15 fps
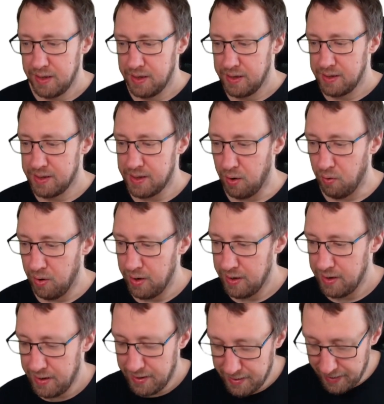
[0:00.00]
So
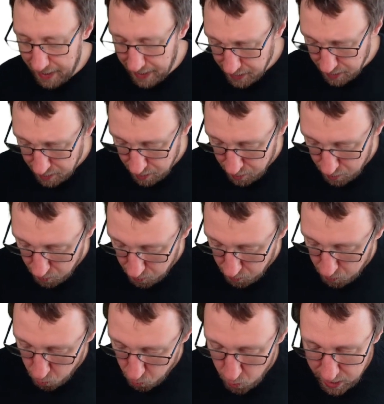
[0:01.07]
then
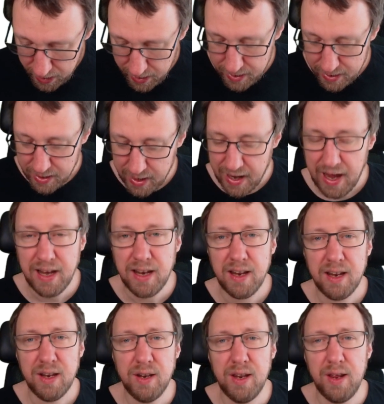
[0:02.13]
we
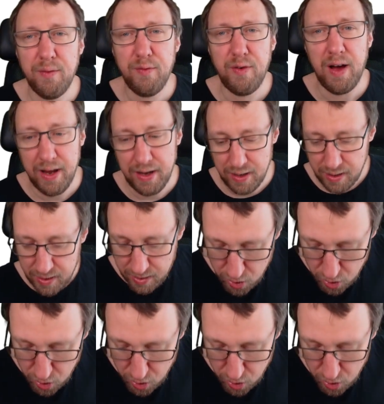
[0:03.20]
can define